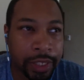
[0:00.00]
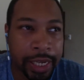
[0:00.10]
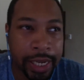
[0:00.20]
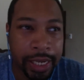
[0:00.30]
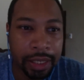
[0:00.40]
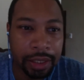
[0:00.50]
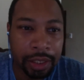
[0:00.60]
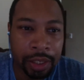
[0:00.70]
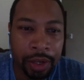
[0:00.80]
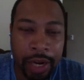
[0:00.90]
debt,
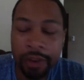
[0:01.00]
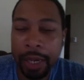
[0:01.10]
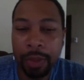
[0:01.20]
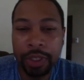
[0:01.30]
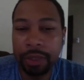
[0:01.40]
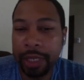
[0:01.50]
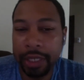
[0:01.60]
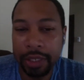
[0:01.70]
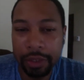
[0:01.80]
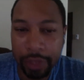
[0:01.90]
you know, everybody wants to pay
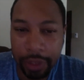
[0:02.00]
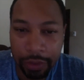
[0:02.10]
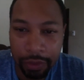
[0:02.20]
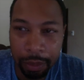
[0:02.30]
stuff off.